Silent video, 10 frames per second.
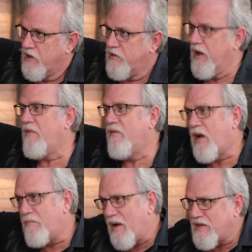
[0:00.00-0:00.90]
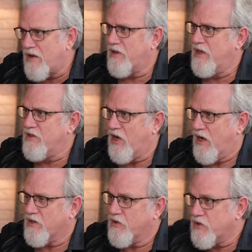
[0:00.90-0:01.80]
Now they've come back down to the
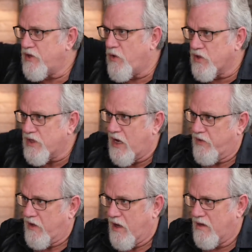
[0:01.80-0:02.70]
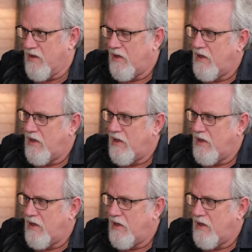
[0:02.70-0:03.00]
Hijaz. There's the north-south again.